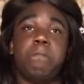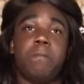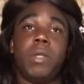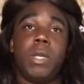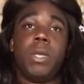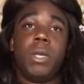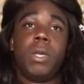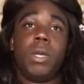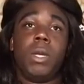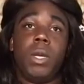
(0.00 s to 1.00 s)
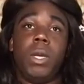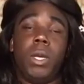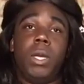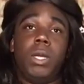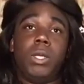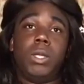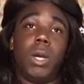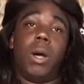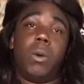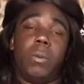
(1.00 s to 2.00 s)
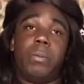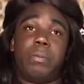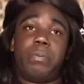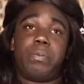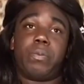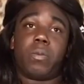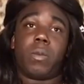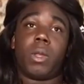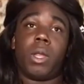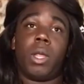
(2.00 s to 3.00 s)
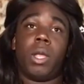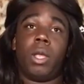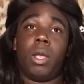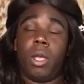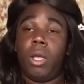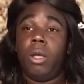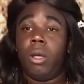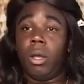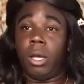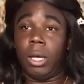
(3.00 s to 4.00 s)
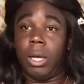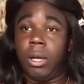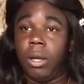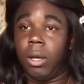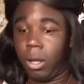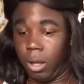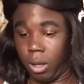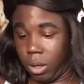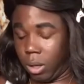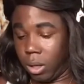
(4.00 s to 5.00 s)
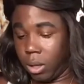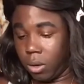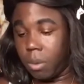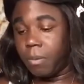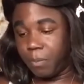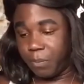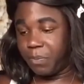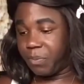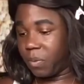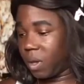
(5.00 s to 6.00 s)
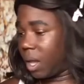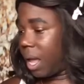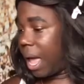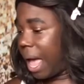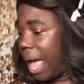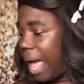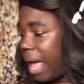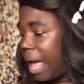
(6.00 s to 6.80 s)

I'm sorry to hear that, because that's not how she should handle it, but that might just be the only way she knows how to handle it.